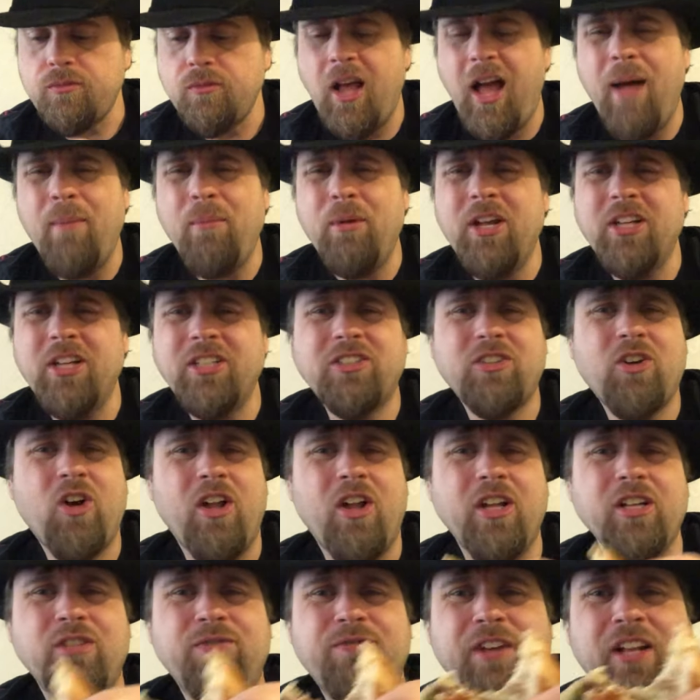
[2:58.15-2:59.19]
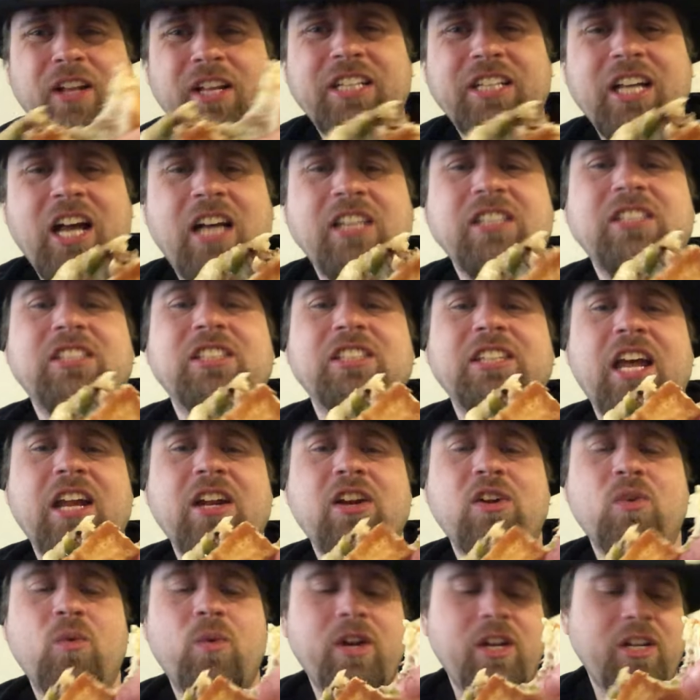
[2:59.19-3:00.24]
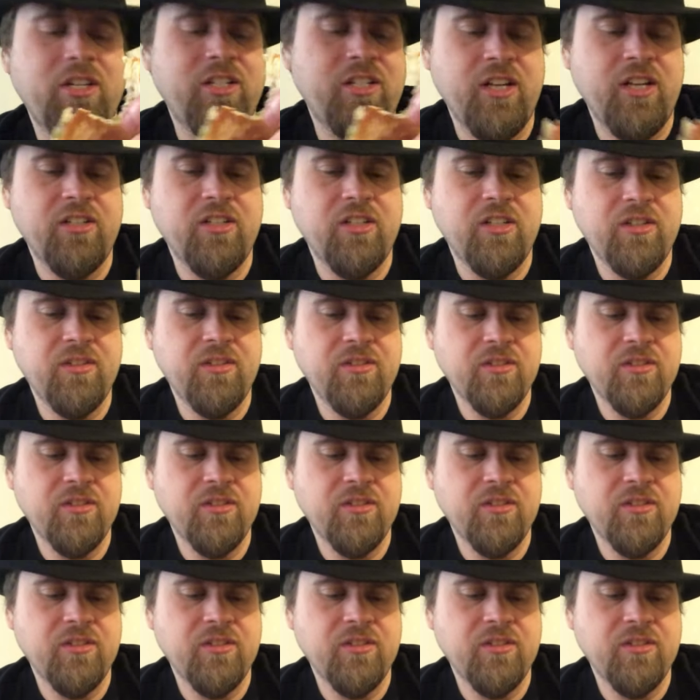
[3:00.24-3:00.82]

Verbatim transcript: I'm gonna just call this Philly sauce because I don't know what it says.